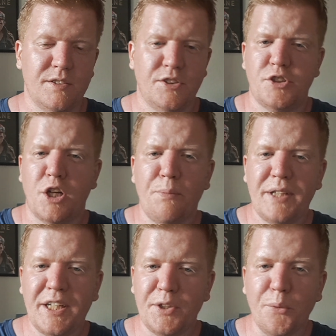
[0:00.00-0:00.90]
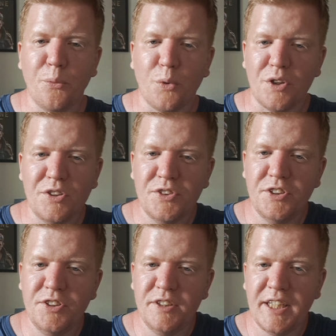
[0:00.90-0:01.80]
interpreted the
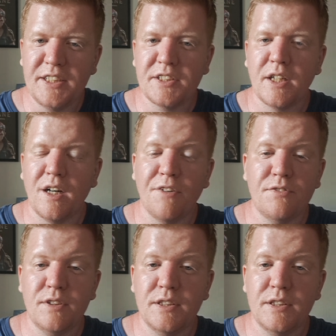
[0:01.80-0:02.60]
wordings of